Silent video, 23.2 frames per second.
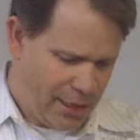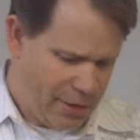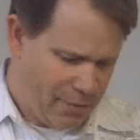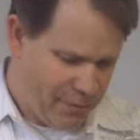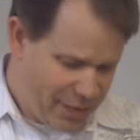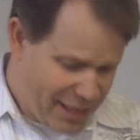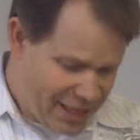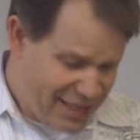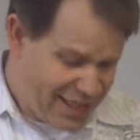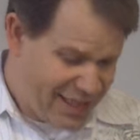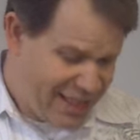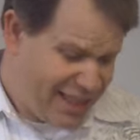
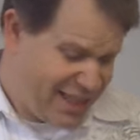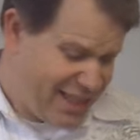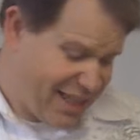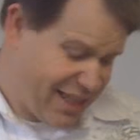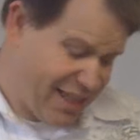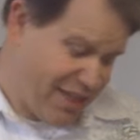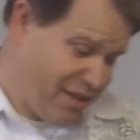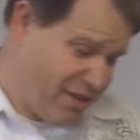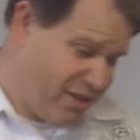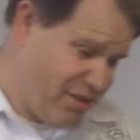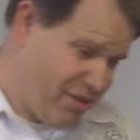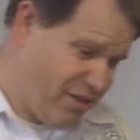And we need
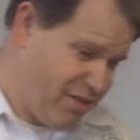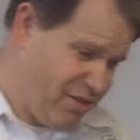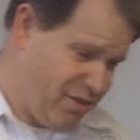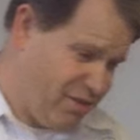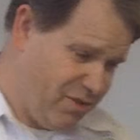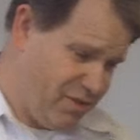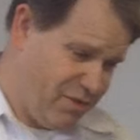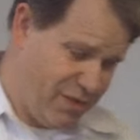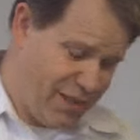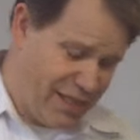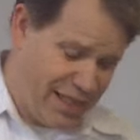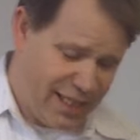it.
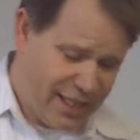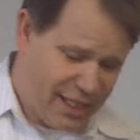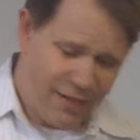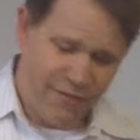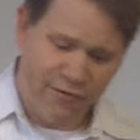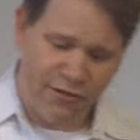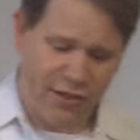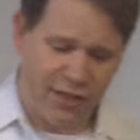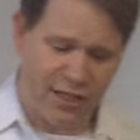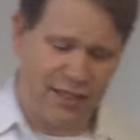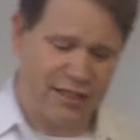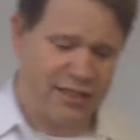We need
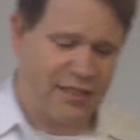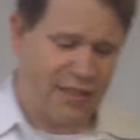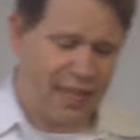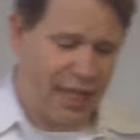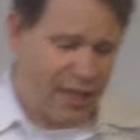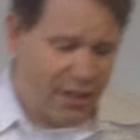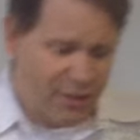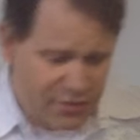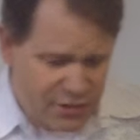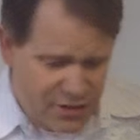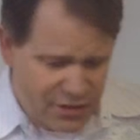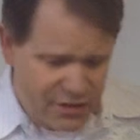it for
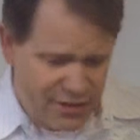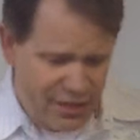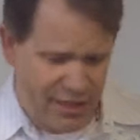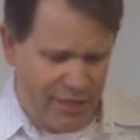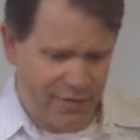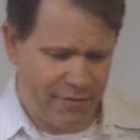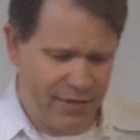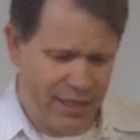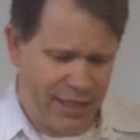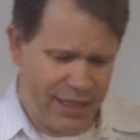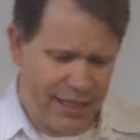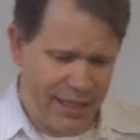ourselves,
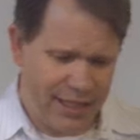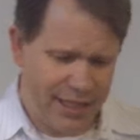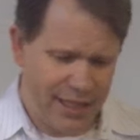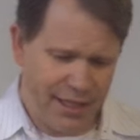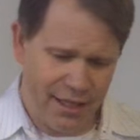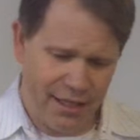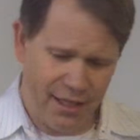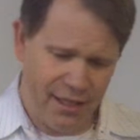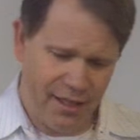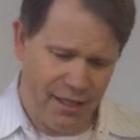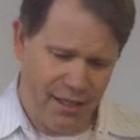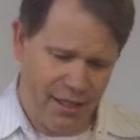and we need
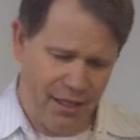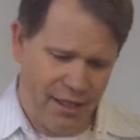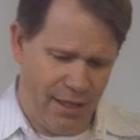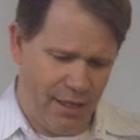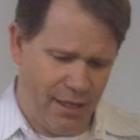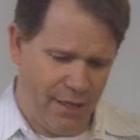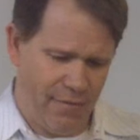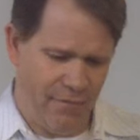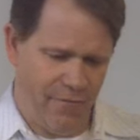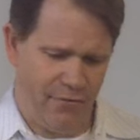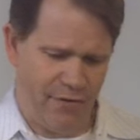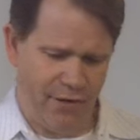it
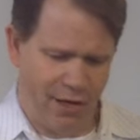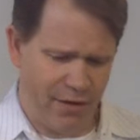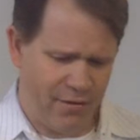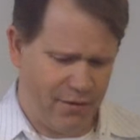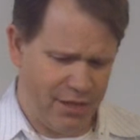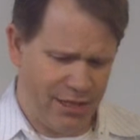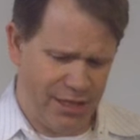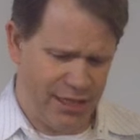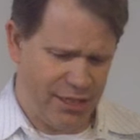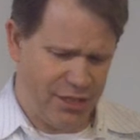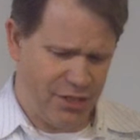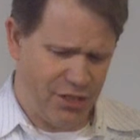for our
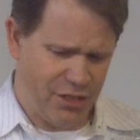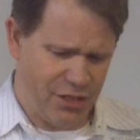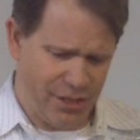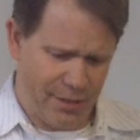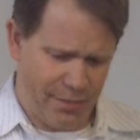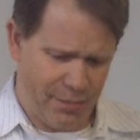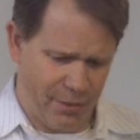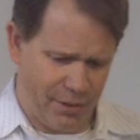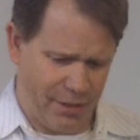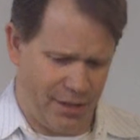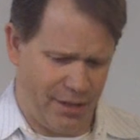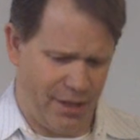
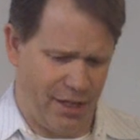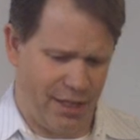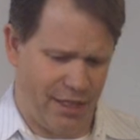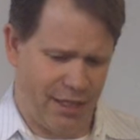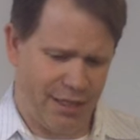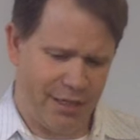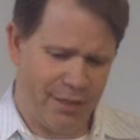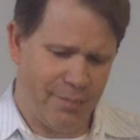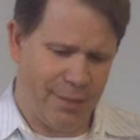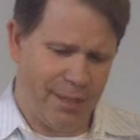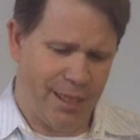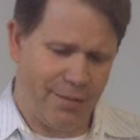relationship with
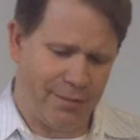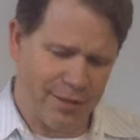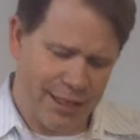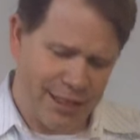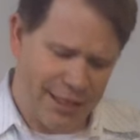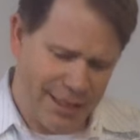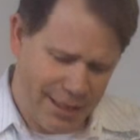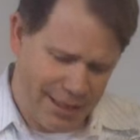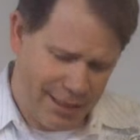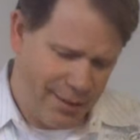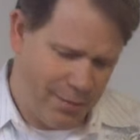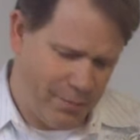God to be able
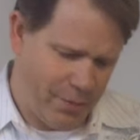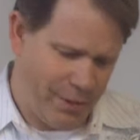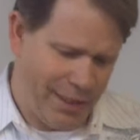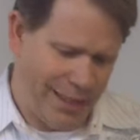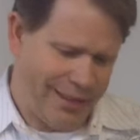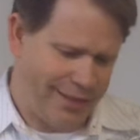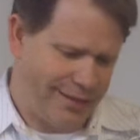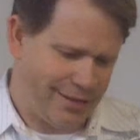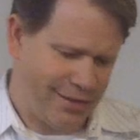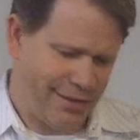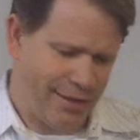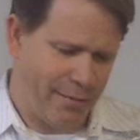to hit the
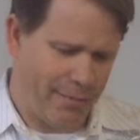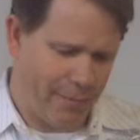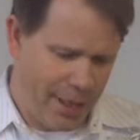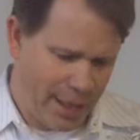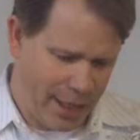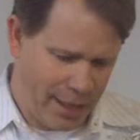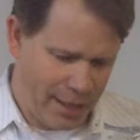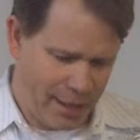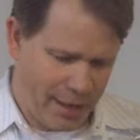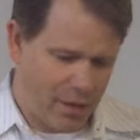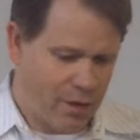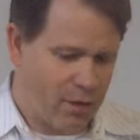brakes
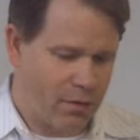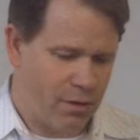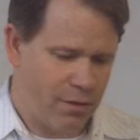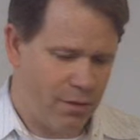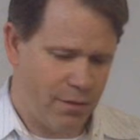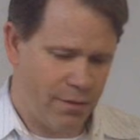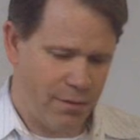somehow.